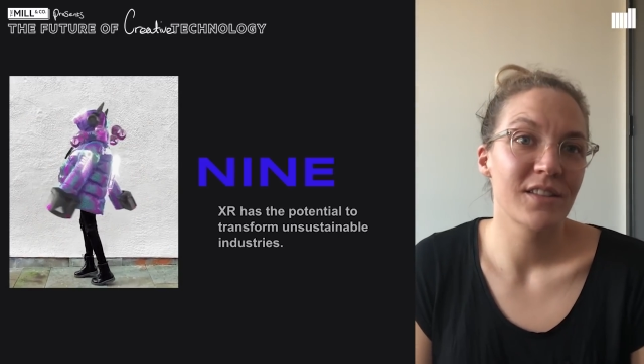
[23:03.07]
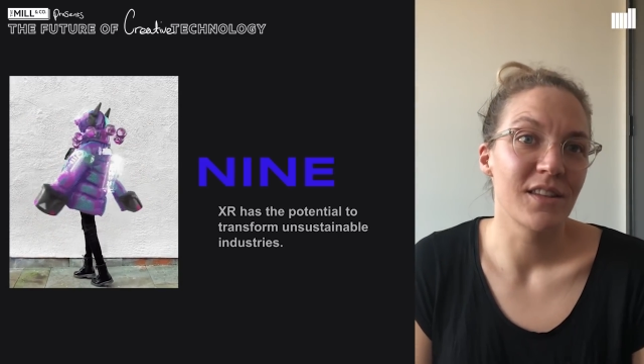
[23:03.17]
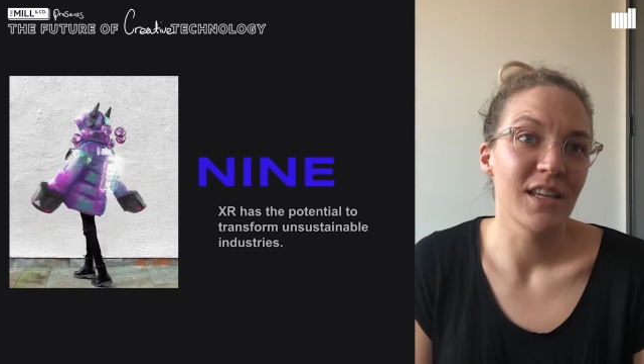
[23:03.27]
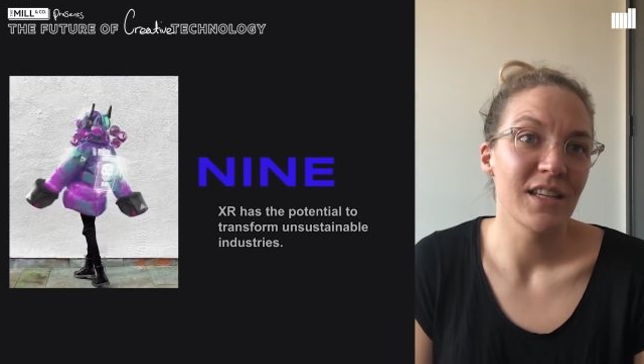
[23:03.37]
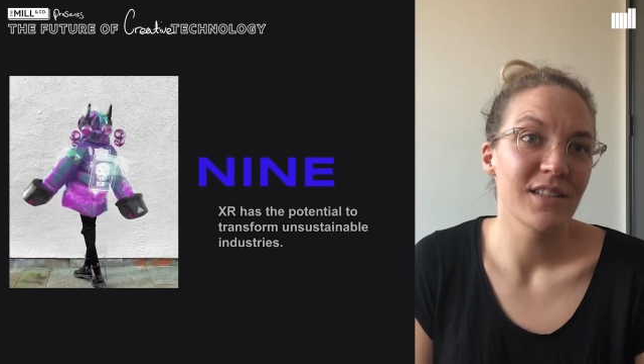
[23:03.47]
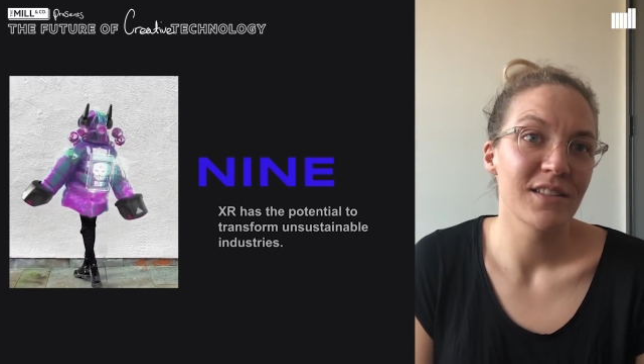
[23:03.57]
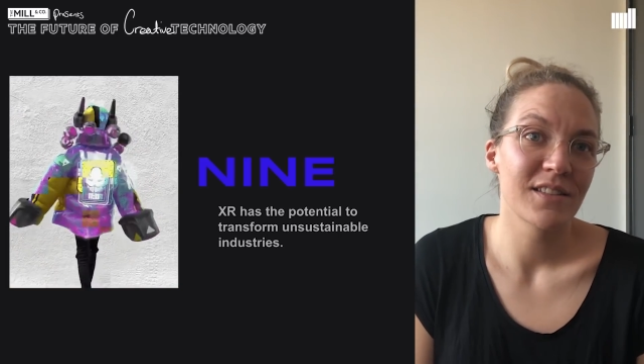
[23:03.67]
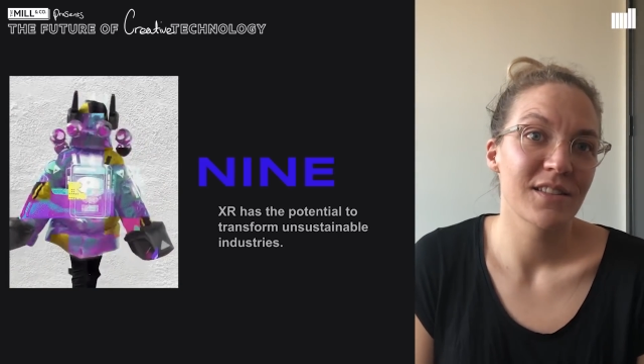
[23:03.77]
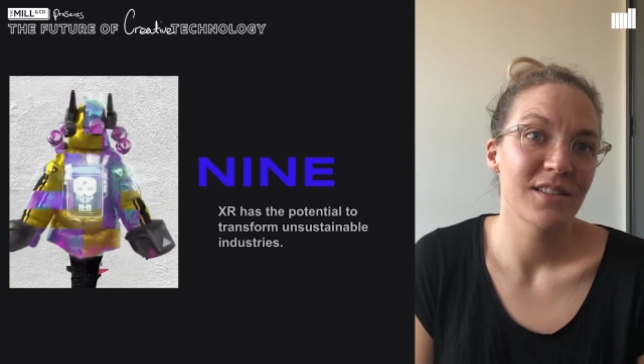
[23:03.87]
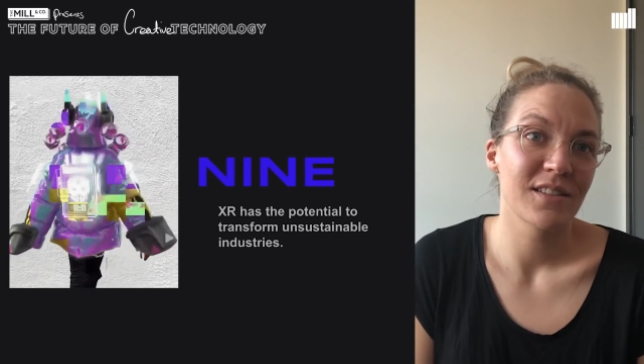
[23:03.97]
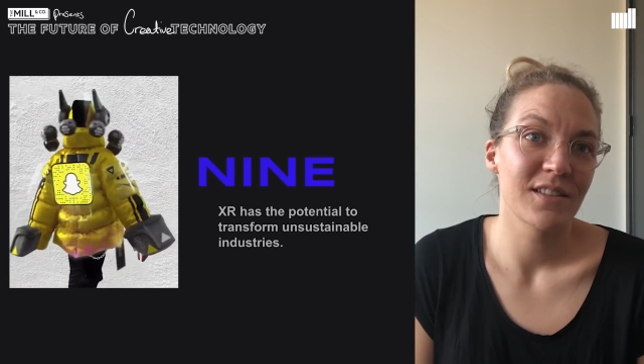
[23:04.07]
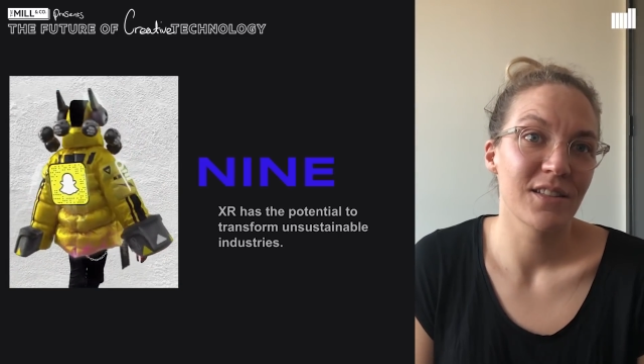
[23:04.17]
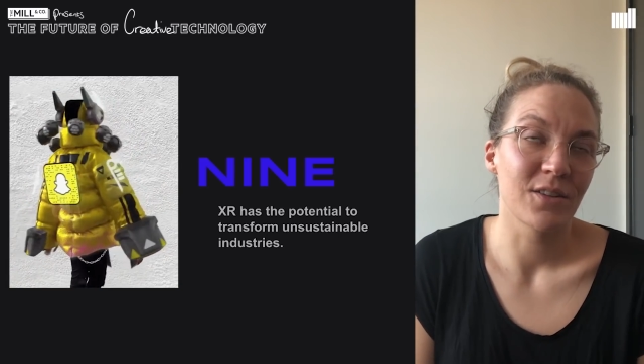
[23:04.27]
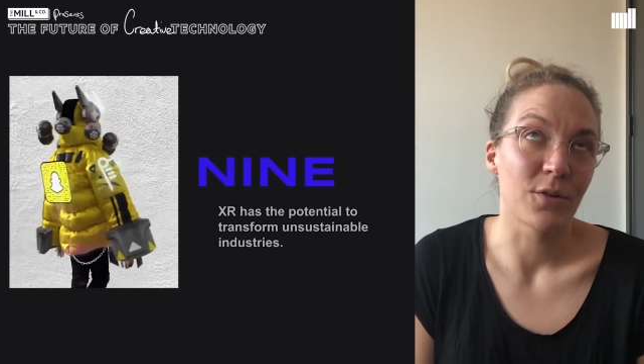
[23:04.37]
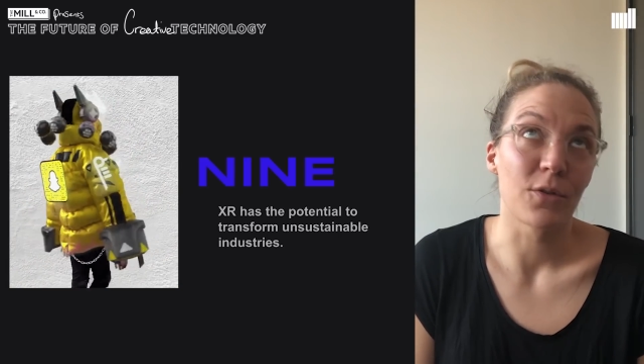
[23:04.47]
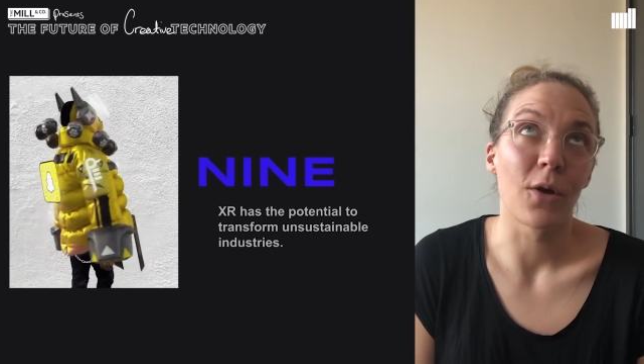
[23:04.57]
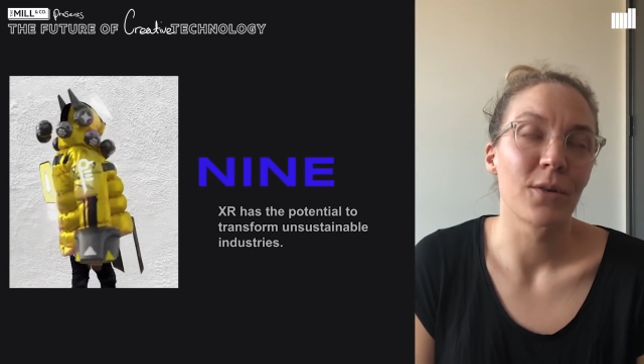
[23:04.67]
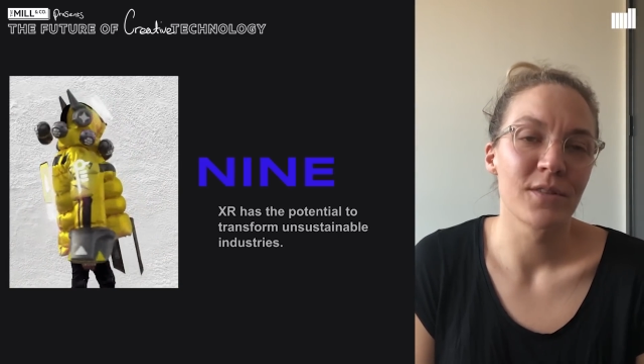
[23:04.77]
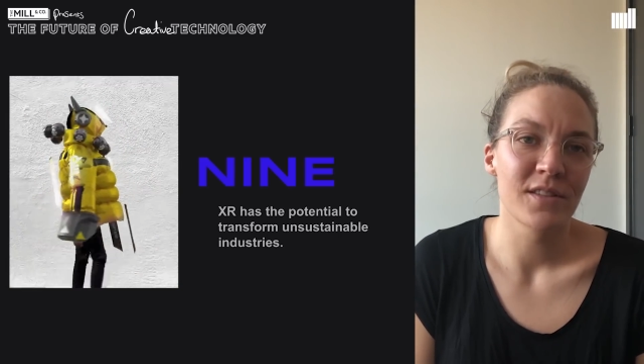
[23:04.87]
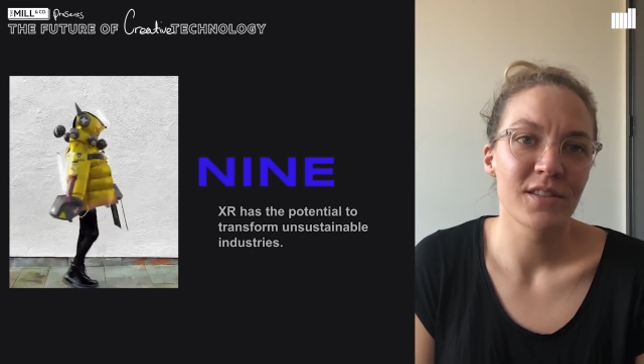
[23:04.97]
these
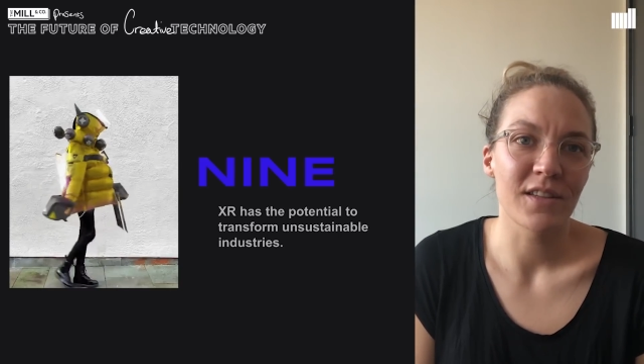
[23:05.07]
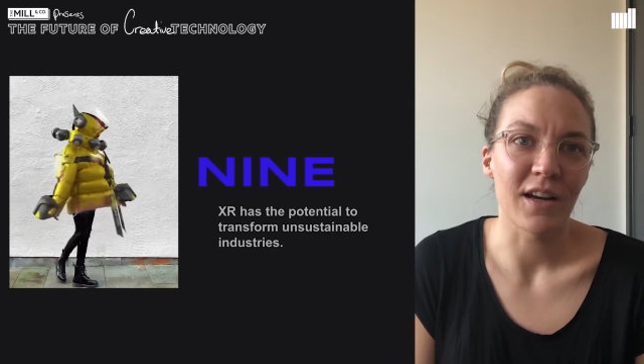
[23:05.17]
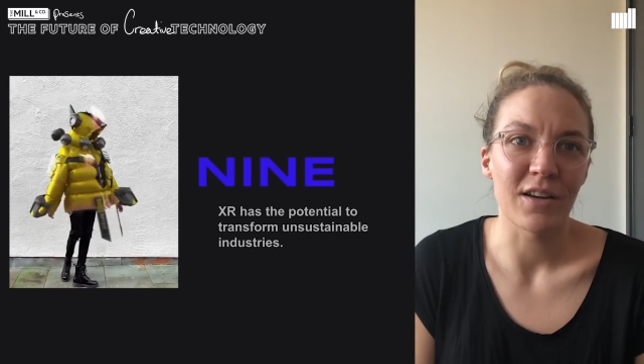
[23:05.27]
those